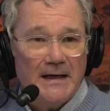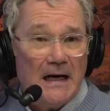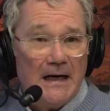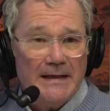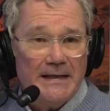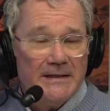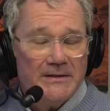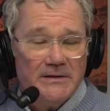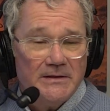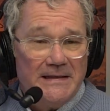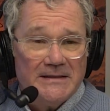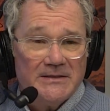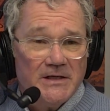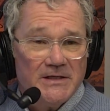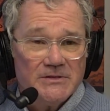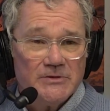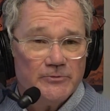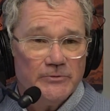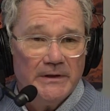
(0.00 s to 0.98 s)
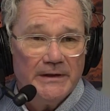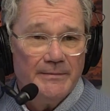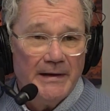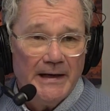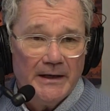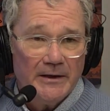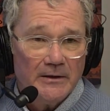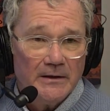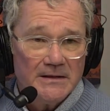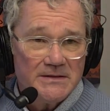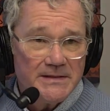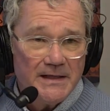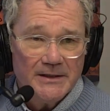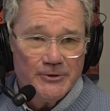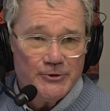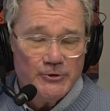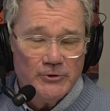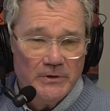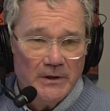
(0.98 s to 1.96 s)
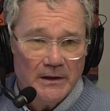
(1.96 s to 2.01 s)
it doesn't really matter. Has that
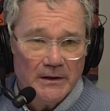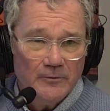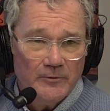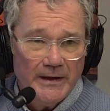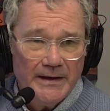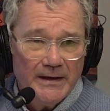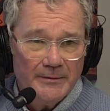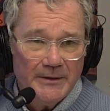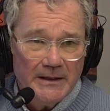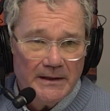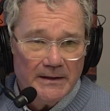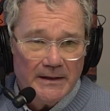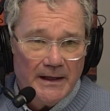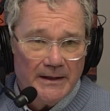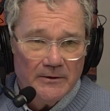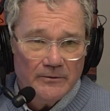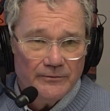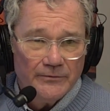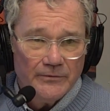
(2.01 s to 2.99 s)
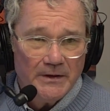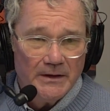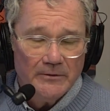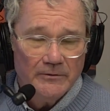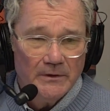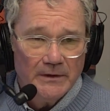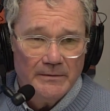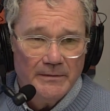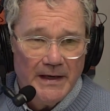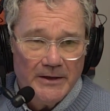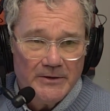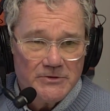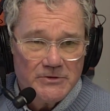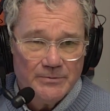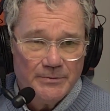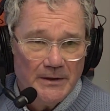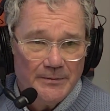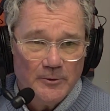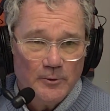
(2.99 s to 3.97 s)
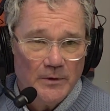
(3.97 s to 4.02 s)
issue gone away? I mean, I don't think it really matters to
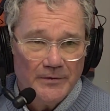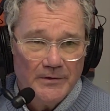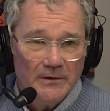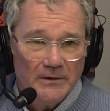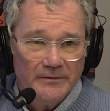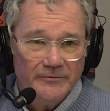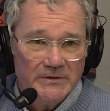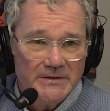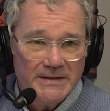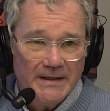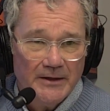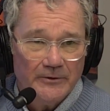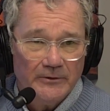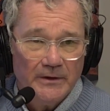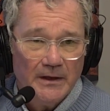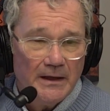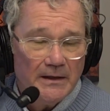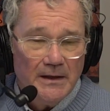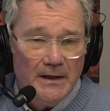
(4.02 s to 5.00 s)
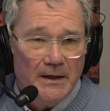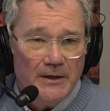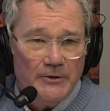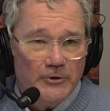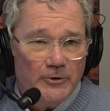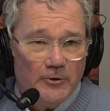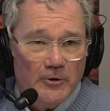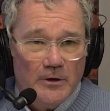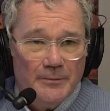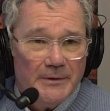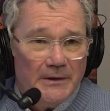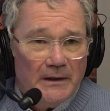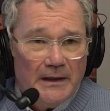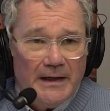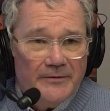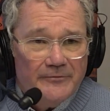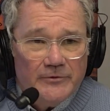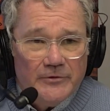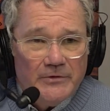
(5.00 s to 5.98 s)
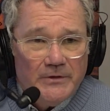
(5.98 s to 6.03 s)
people whether you live in town or not. You grew up in
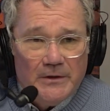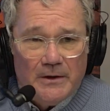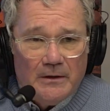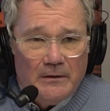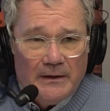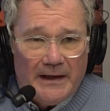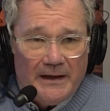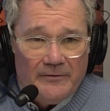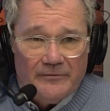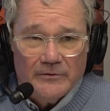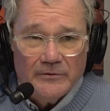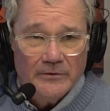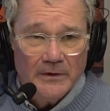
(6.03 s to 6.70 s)
Langford and you know Langford,